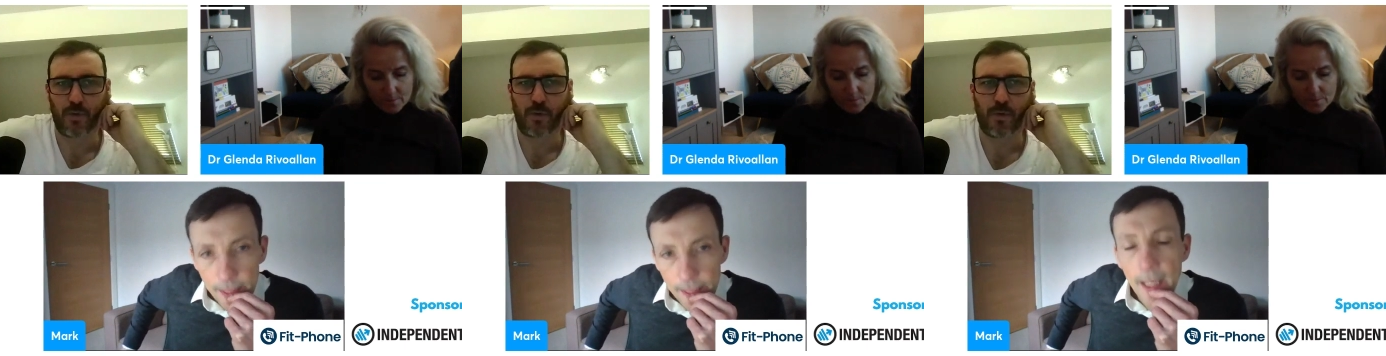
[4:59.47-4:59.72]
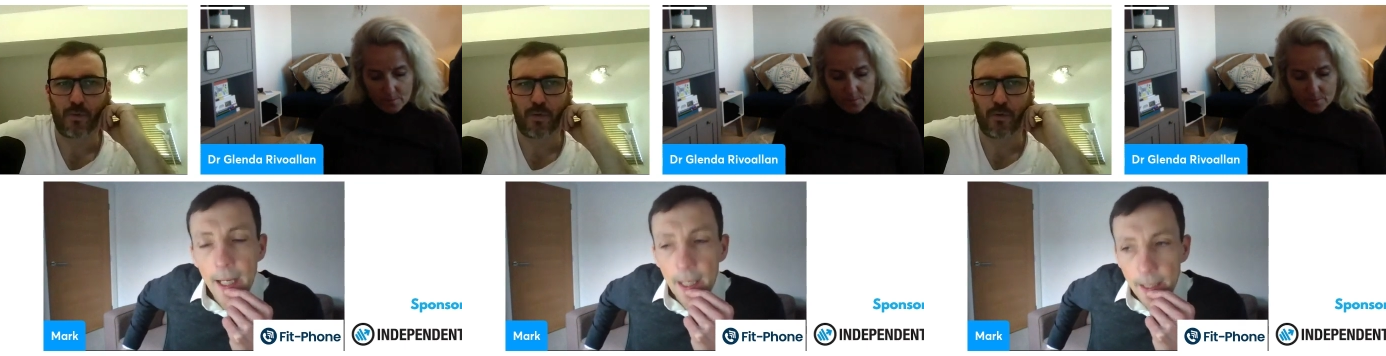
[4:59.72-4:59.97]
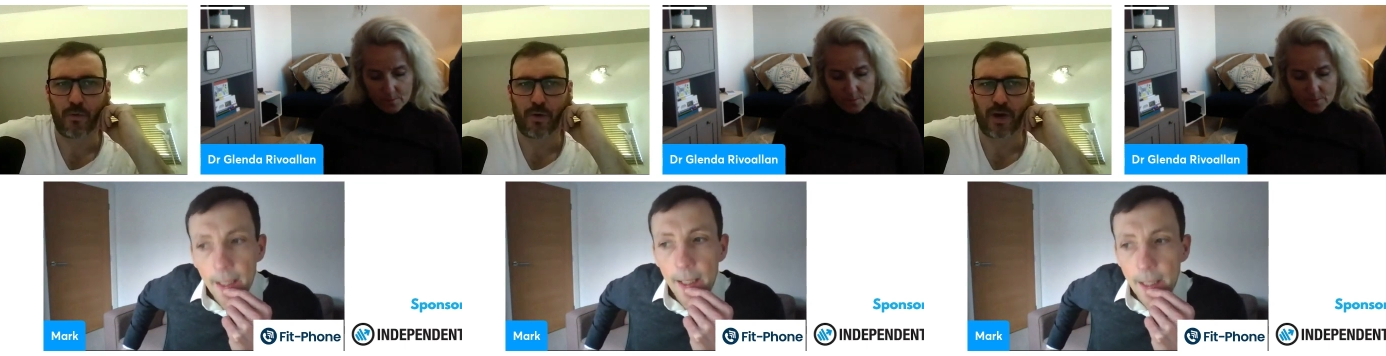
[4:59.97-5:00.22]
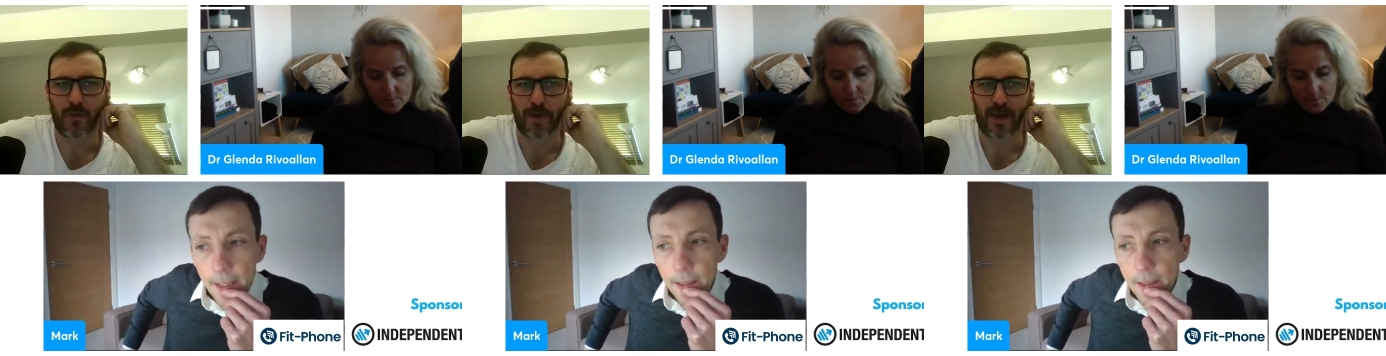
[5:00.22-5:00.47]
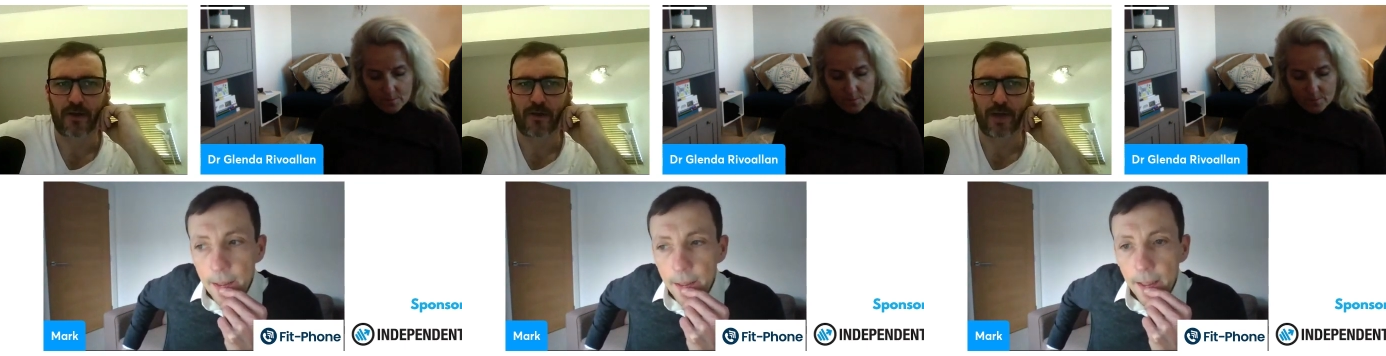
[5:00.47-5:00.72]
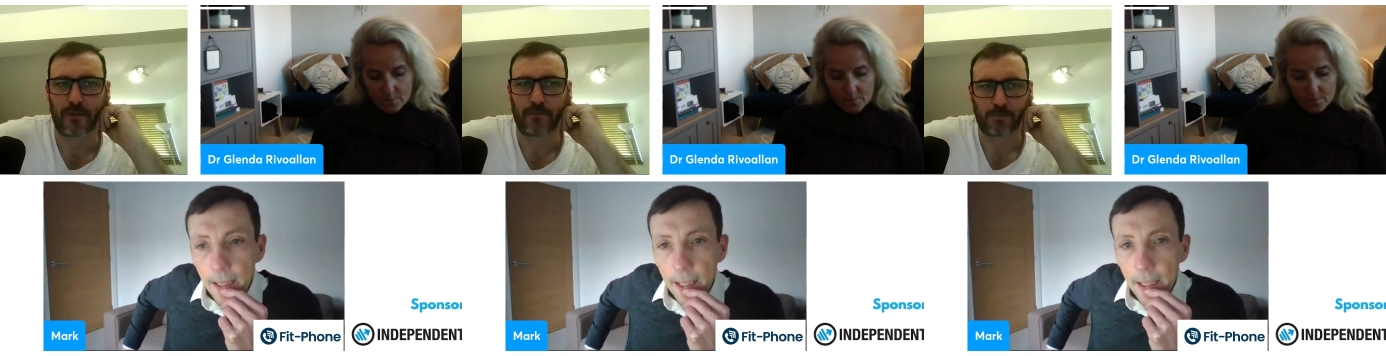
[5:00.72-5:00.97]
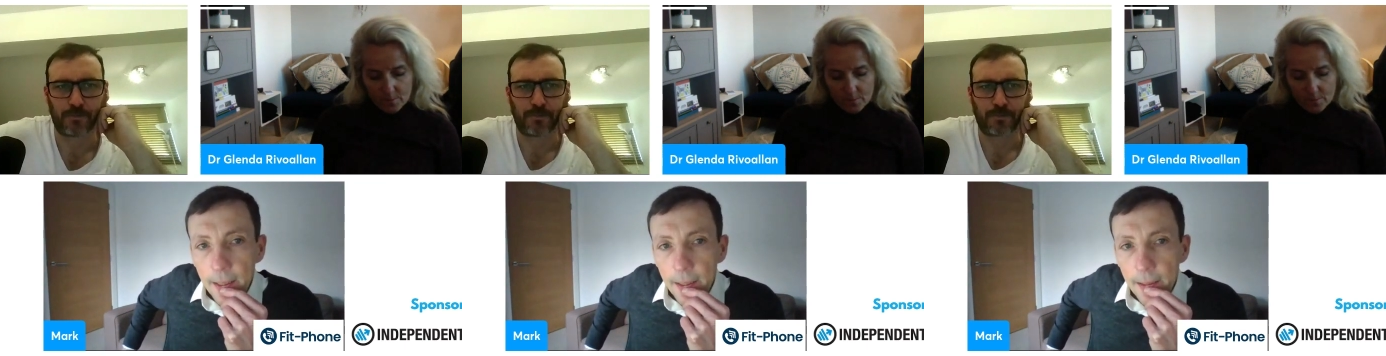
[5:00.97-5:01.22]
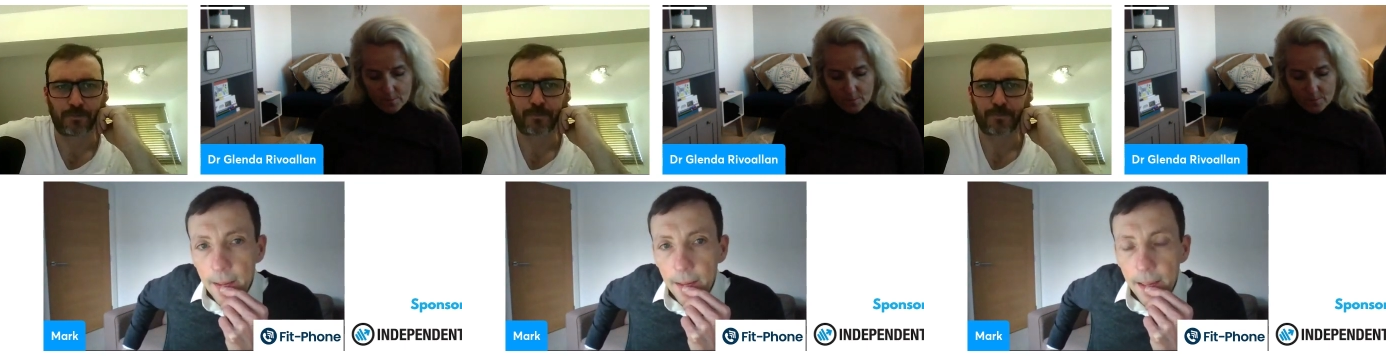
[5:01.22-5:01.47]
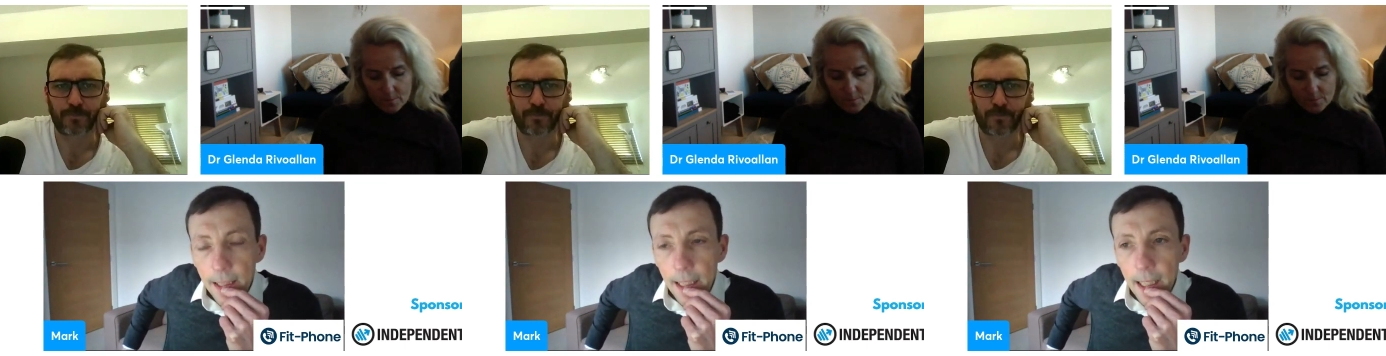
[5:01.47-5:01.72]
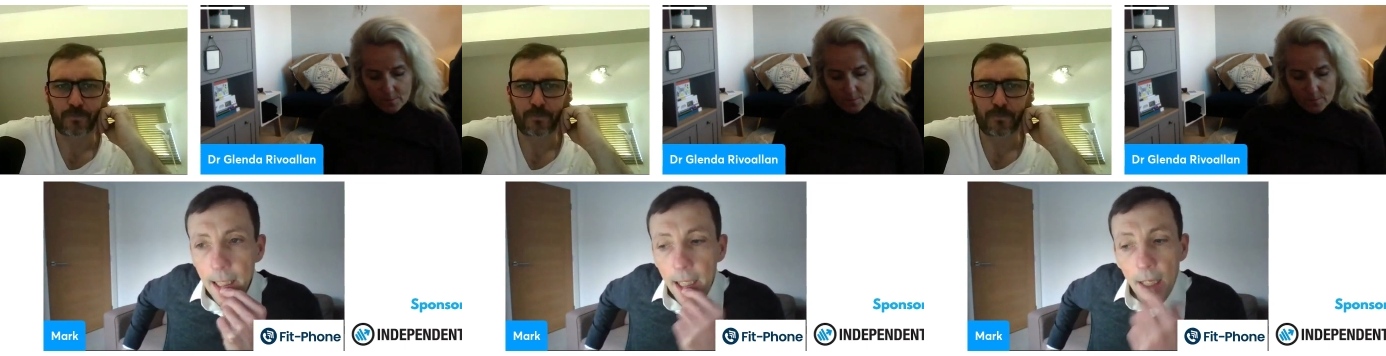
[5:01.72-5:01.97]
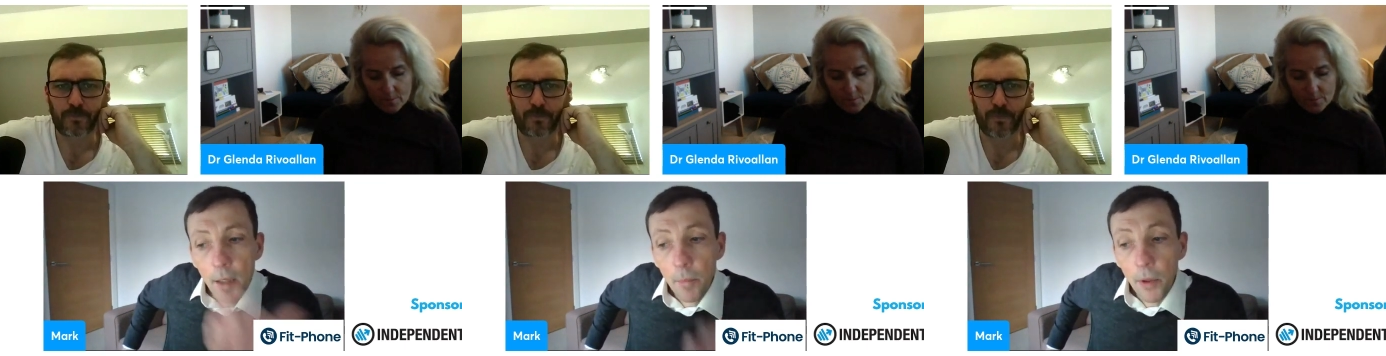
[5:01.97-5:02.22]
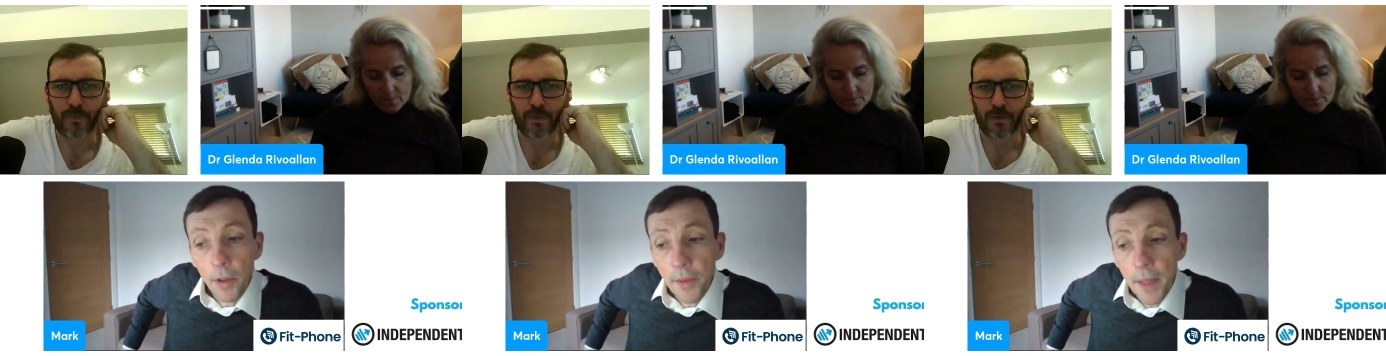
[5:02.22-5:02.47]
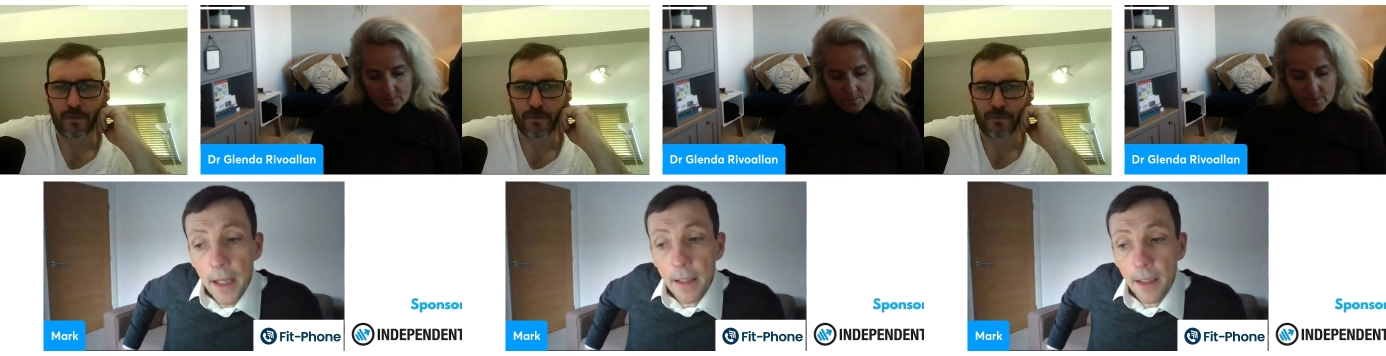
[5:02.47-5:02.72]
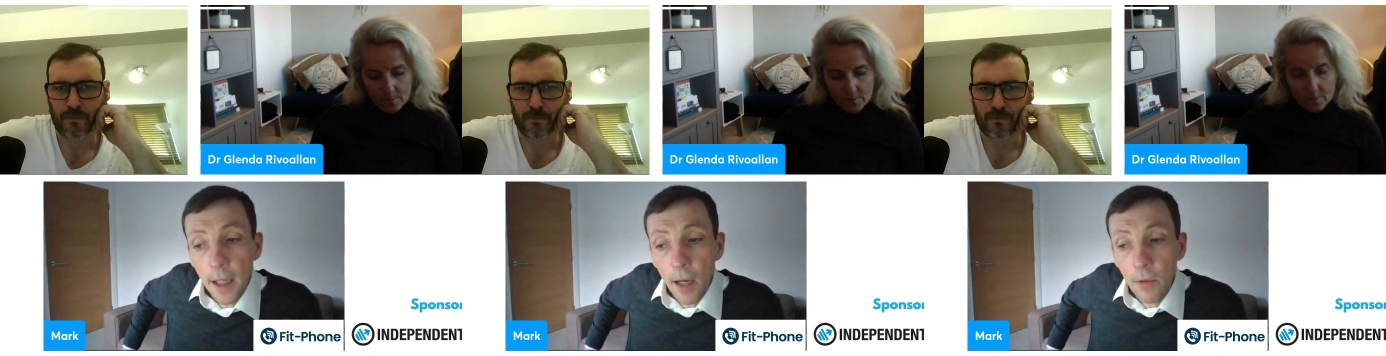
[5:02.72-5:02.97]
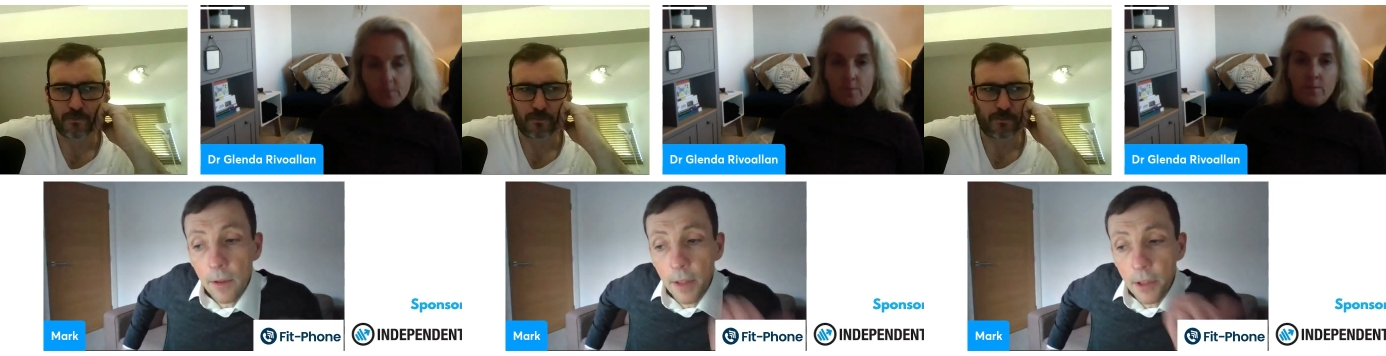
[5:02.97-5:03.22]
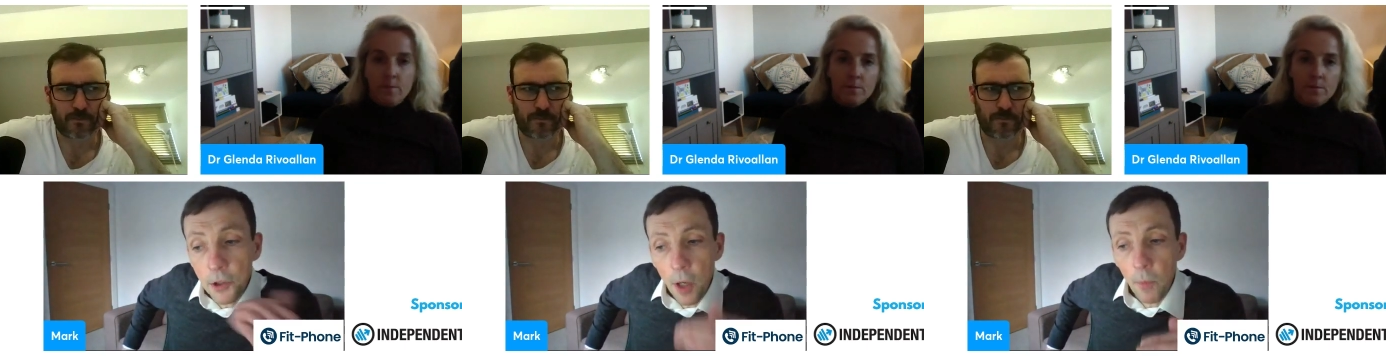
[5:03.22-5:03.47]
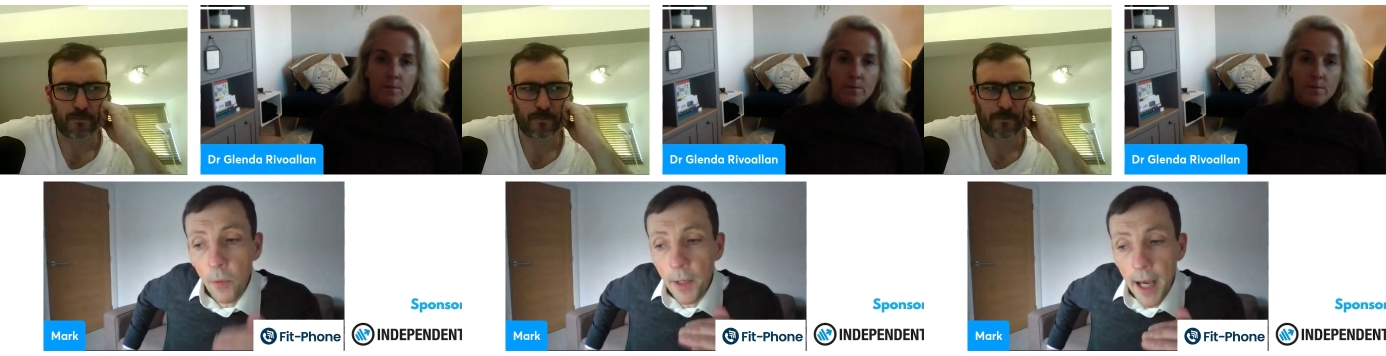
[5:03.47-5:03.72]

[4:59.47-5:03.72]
Speaker 1: we'll, yeah, we'll, we'll come back
Speaker 2: on yeah. that. Yeah. But the thing, you know, the job went